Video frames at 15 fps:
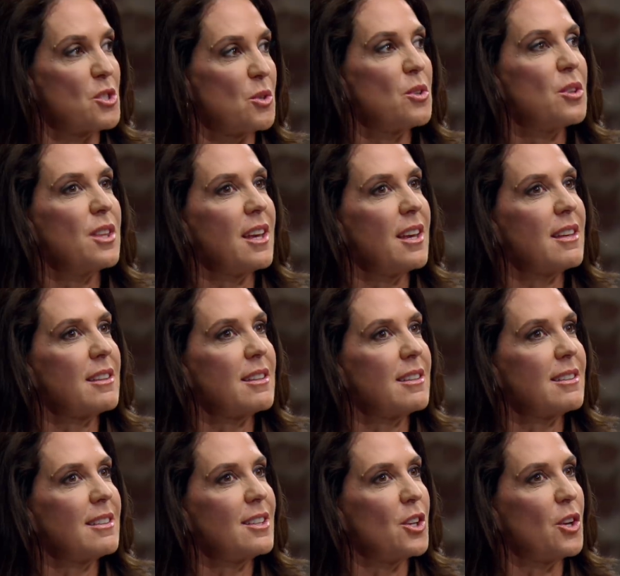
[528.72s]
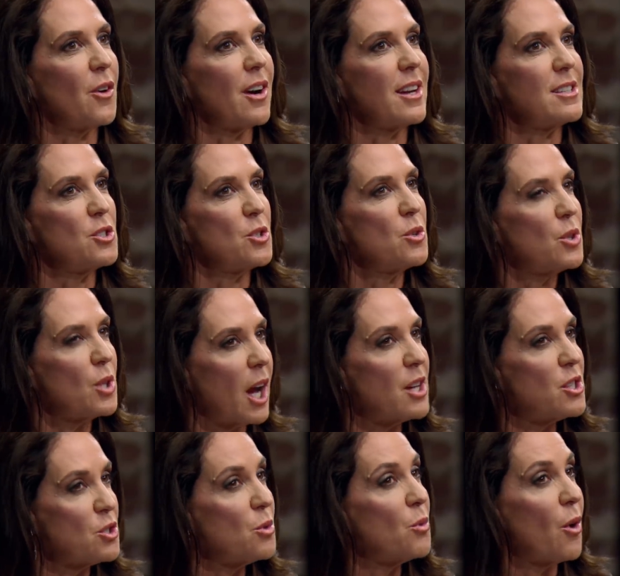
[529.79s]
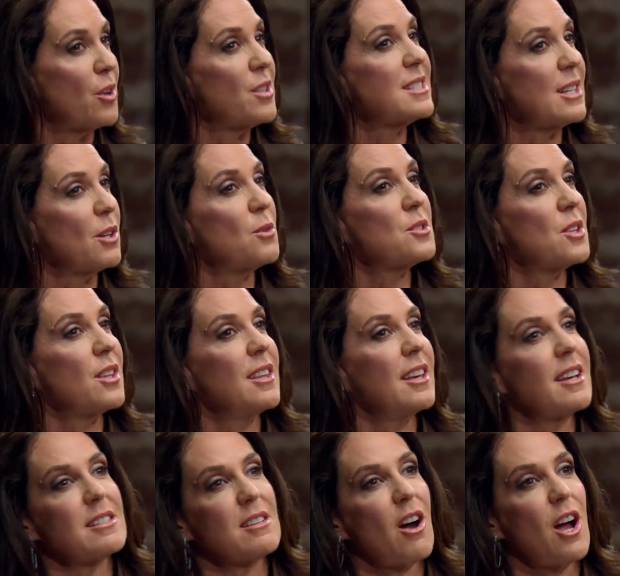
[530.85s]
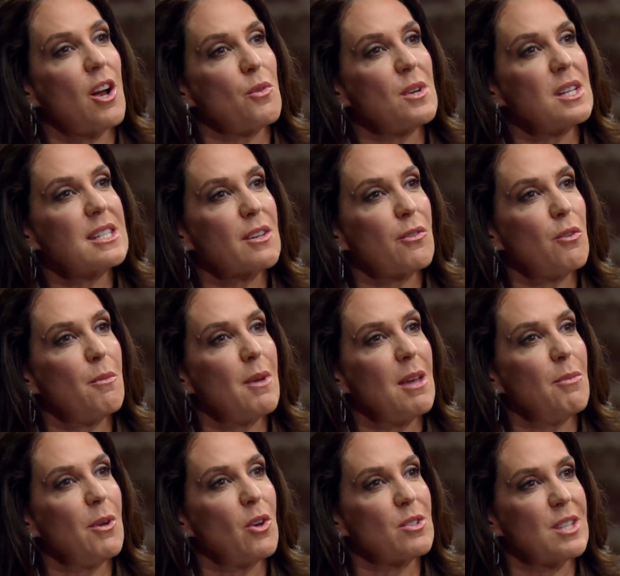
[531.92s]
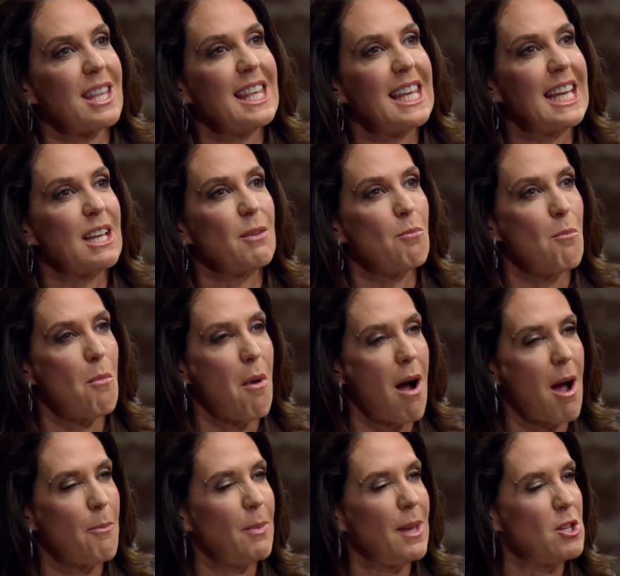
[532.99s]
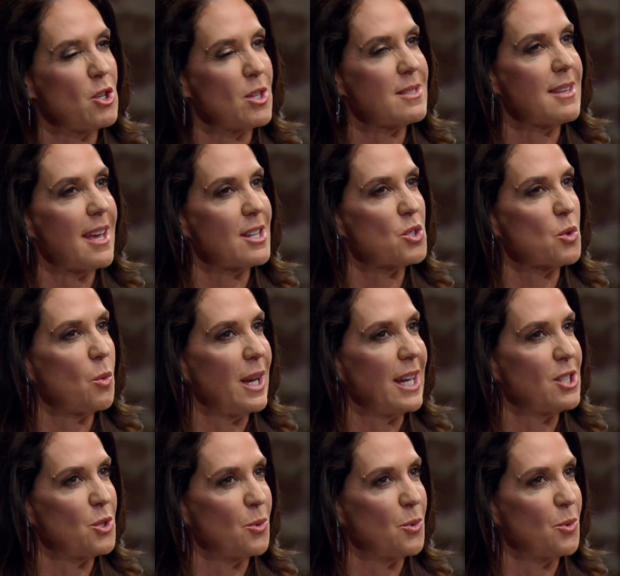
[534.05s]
do think that, you know, I do, I do honestly also think it's high risk for me because I think it might be just that tweak